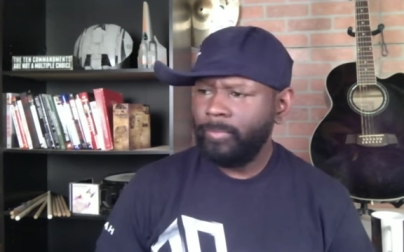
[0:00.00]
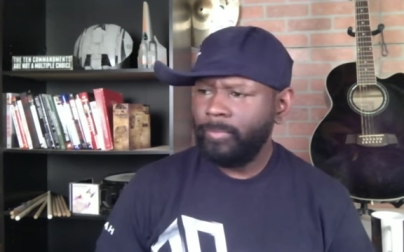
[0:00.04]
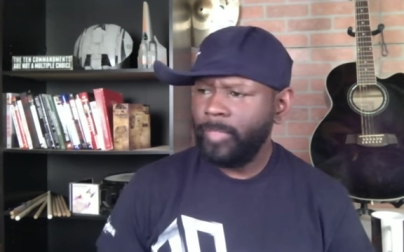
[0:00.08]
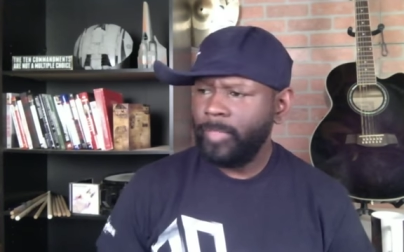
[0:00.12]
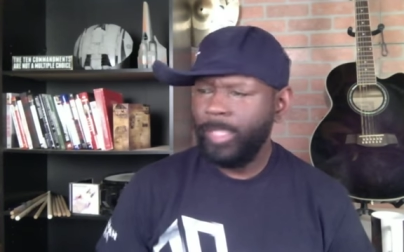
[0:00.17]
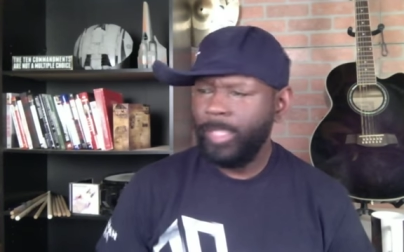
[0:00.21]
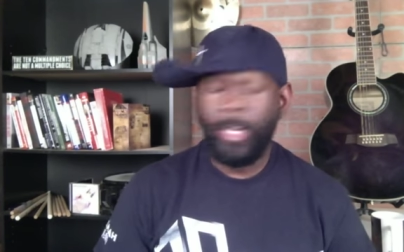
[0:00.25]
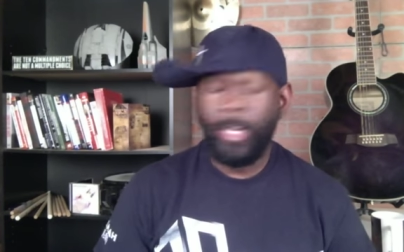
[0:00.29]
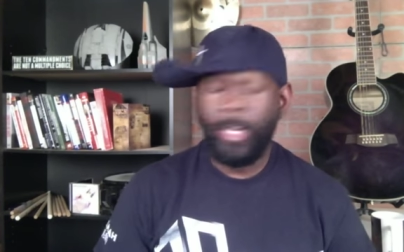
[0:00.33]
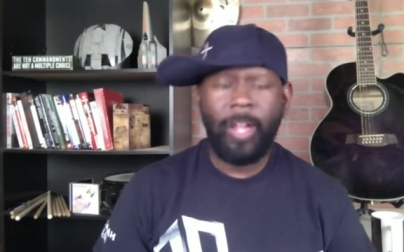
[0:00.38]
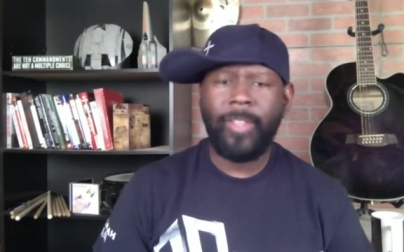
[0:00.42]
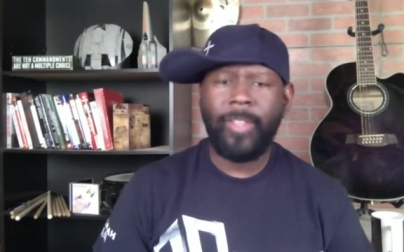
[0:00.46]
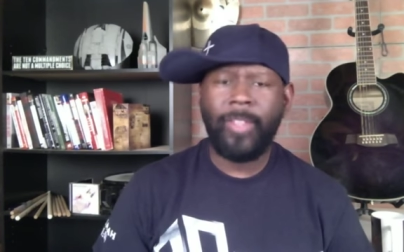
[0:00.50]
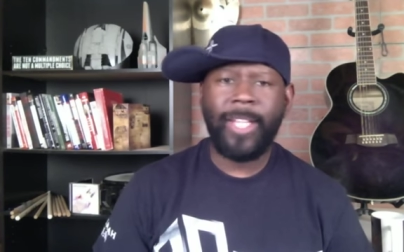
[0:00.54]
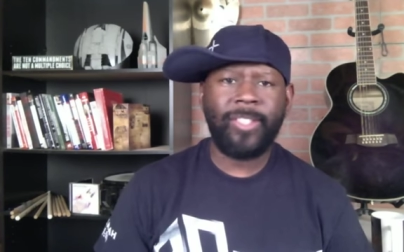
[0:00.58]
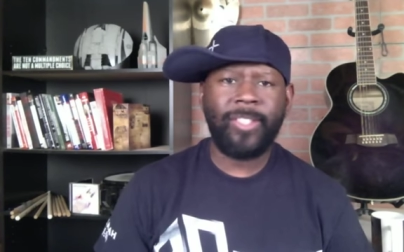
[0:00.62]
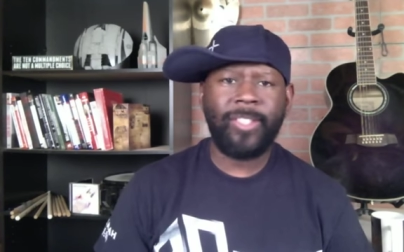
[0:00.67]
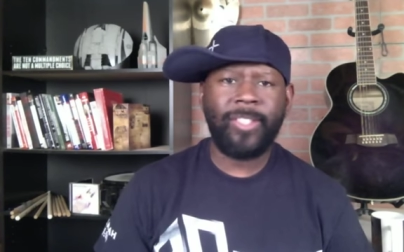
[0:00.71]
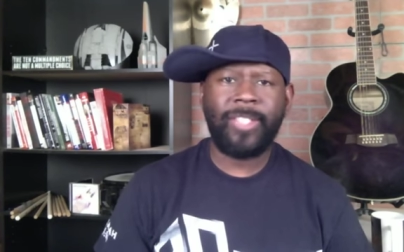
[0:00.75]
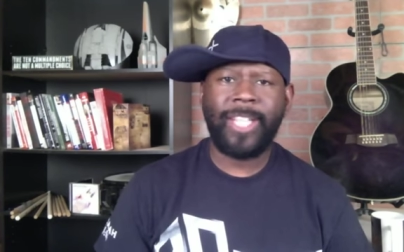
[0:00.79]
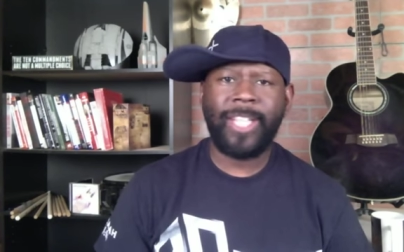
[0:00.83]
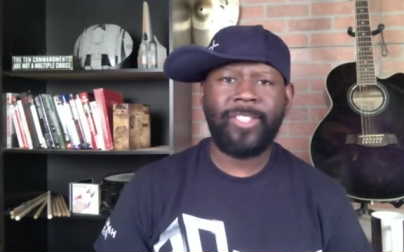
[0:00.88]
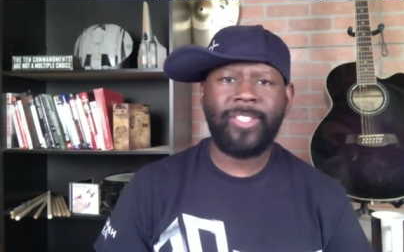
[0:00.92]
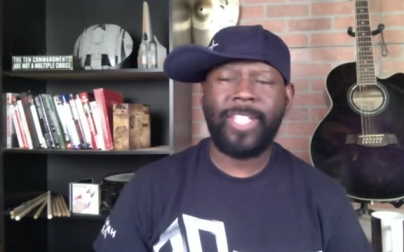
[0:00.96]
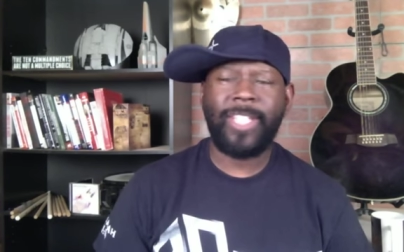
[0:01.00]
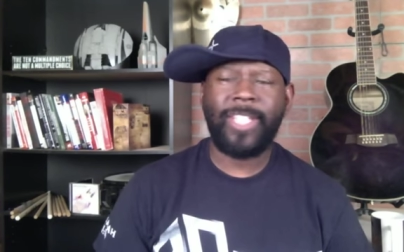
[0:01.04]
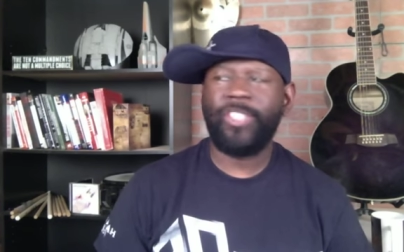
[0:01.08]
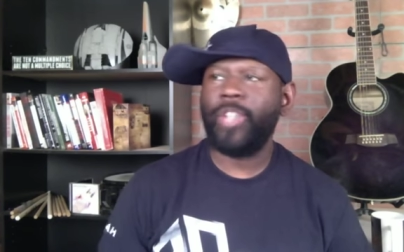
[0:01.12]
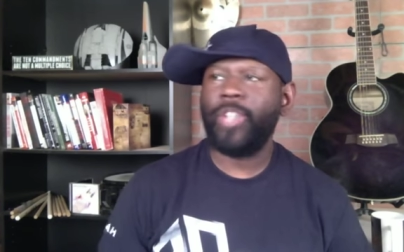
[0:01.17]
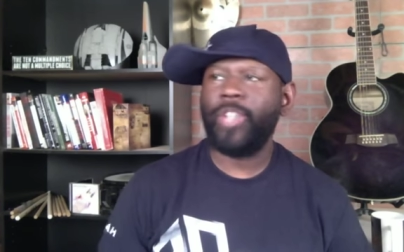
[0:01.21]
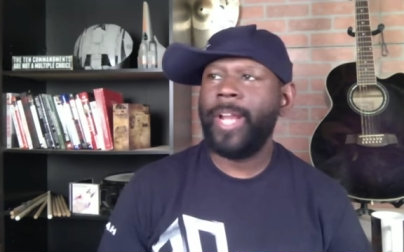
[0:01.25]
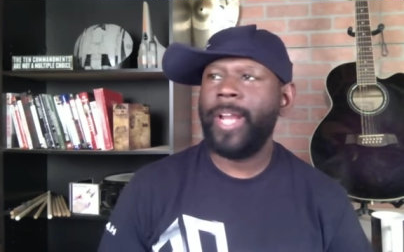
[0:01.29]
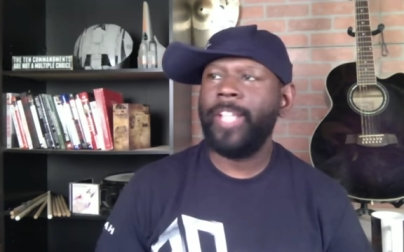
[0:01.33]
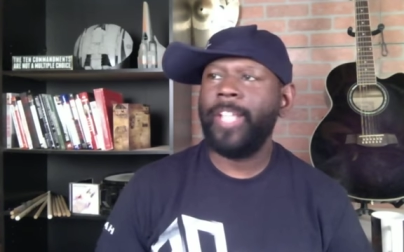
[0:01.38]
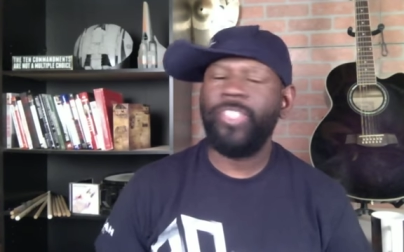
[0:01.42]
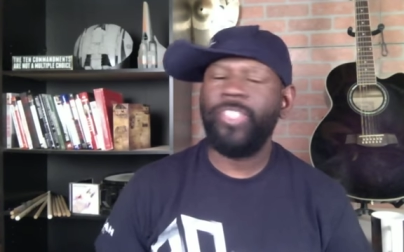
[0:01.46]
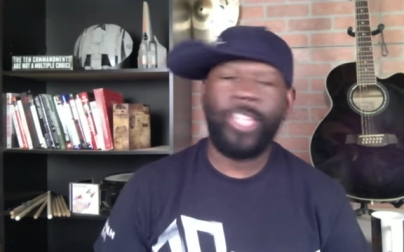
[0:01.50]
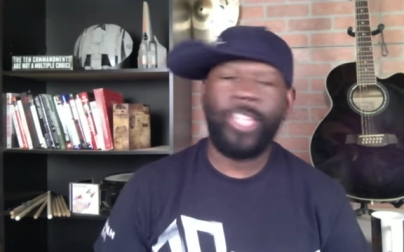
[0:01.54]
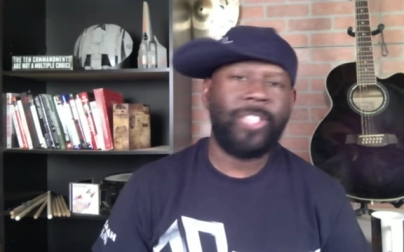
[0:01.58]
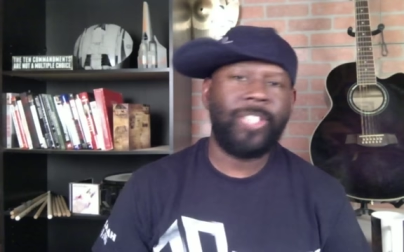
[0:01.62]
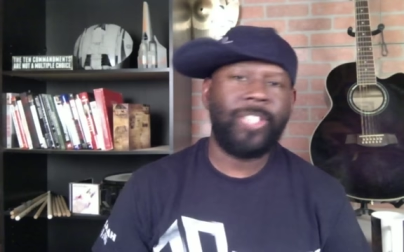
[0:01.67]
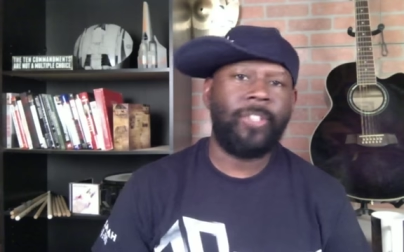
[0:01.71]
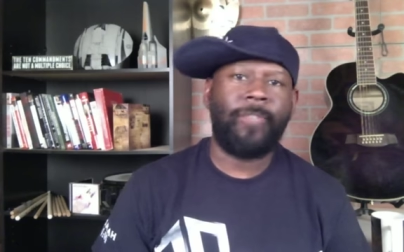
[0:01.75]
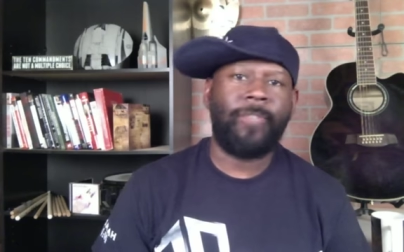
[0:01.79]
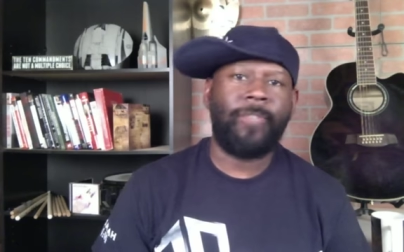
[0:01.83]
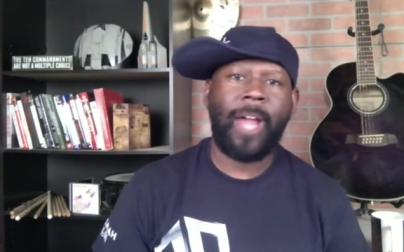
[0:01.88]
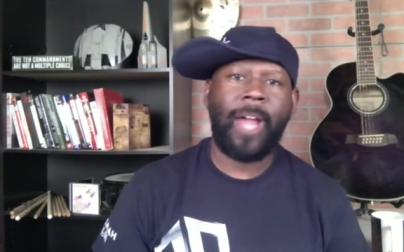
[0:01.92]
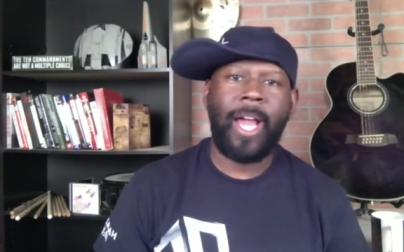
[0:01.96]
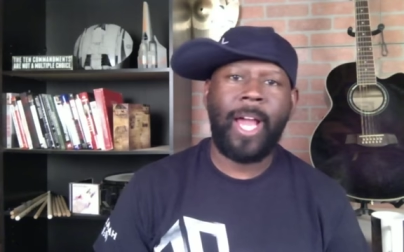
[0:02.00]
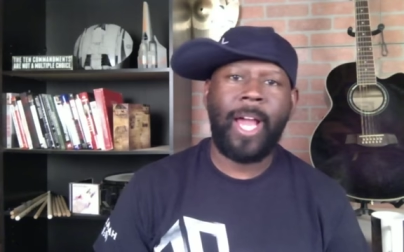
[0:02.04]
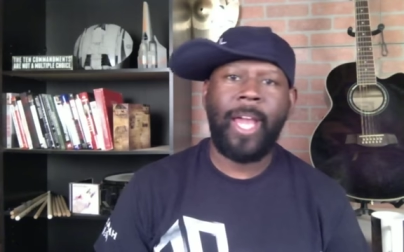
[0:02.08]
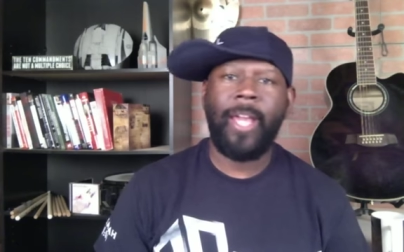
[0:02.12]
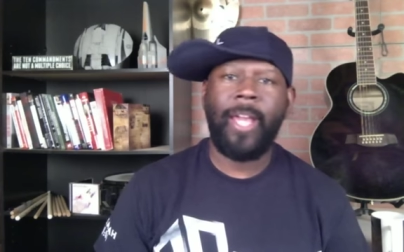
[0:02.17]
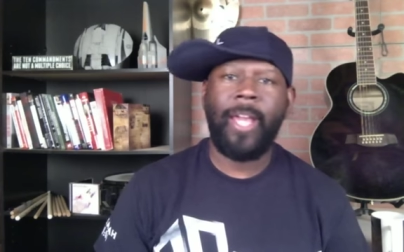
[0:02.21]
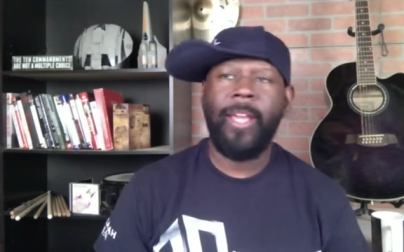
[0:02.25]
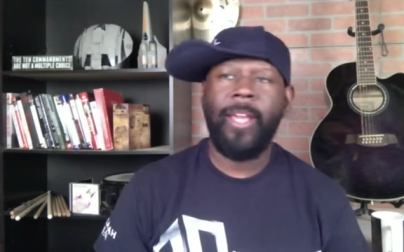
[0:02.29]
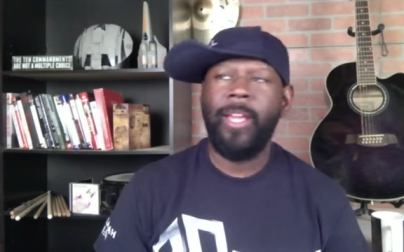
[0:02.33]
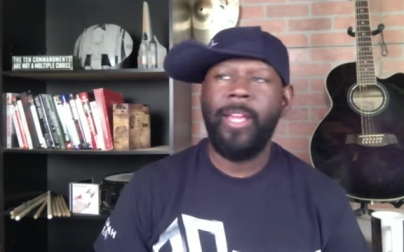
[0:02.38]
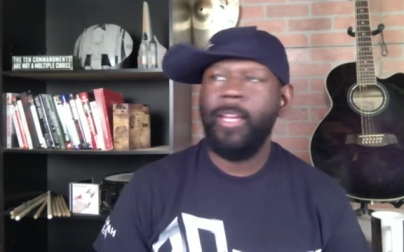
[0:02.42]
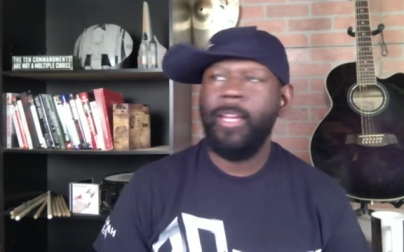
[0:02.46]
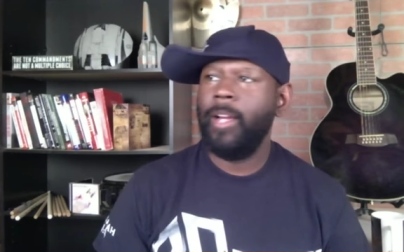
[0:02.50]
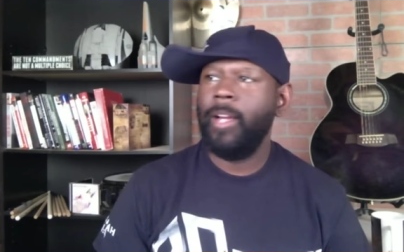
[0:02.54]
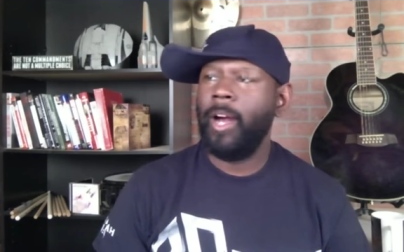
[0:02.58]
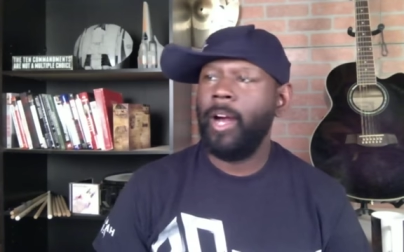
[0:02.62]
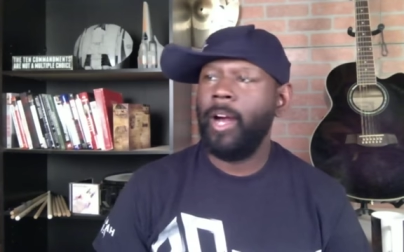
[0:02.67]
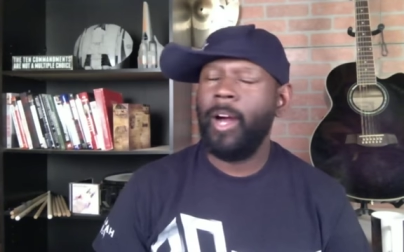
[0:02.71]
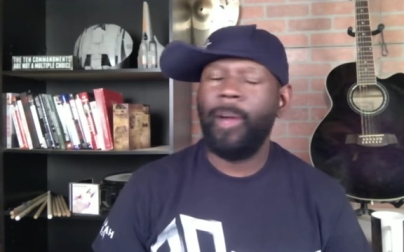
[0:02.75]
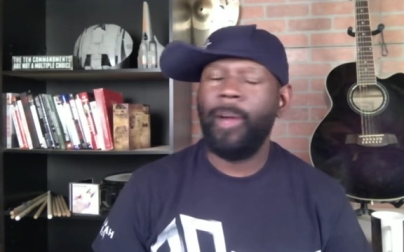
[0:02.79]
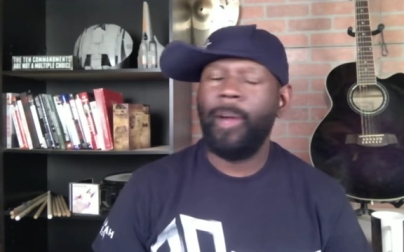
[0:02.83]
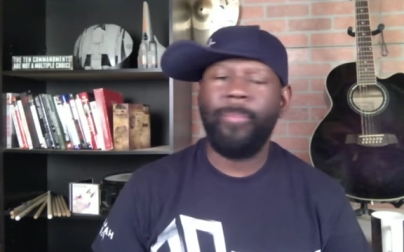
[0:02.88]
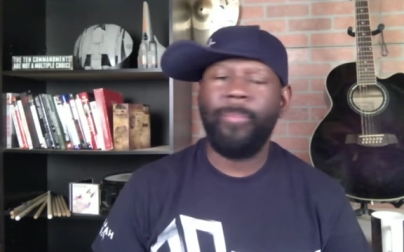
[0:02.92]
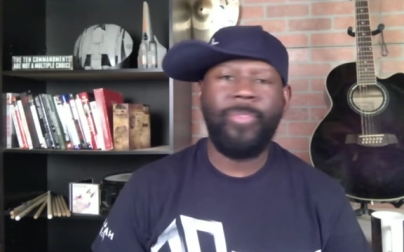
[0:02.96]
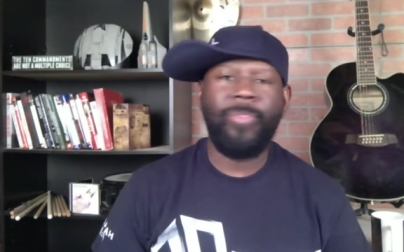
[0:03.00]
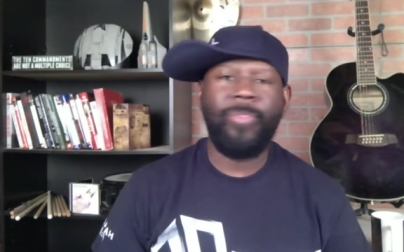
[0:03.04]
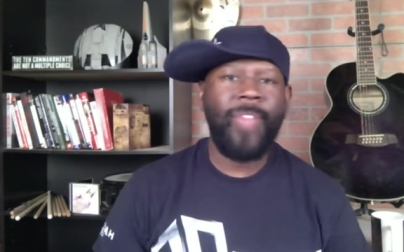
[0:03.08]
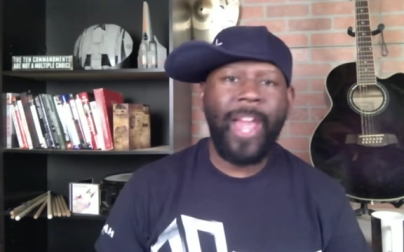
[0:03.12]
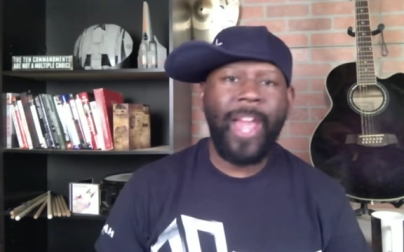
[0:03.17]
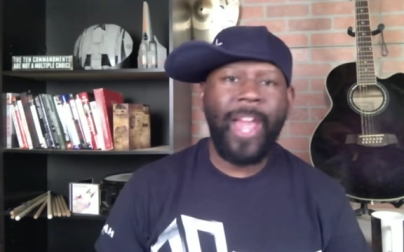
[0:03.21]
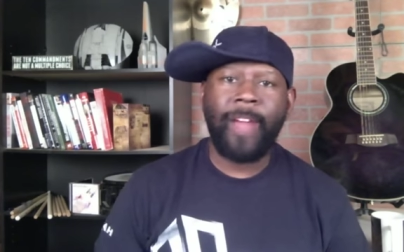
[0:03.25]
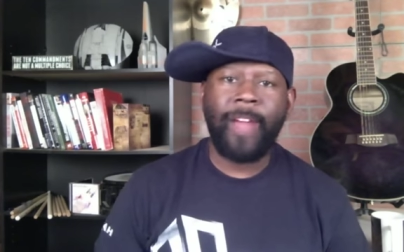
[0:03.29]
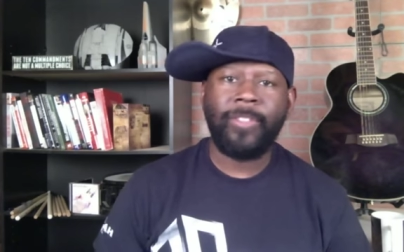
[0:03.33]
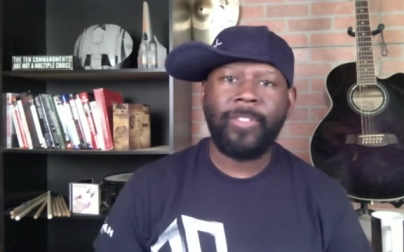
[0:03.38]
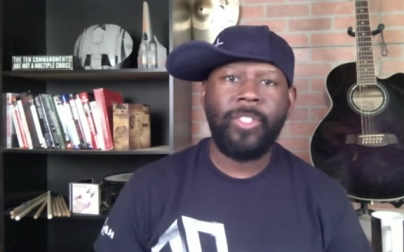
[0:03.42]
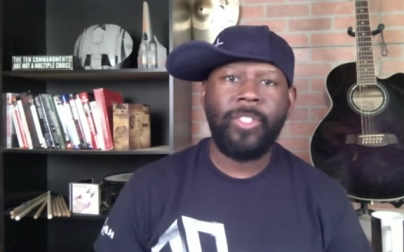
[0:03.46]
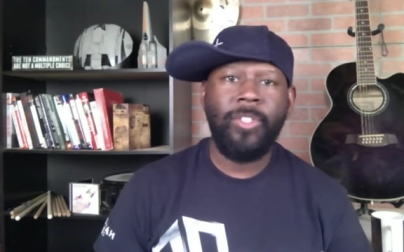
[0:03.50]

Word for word: y'all, that's that's that's trying to justify um, theft.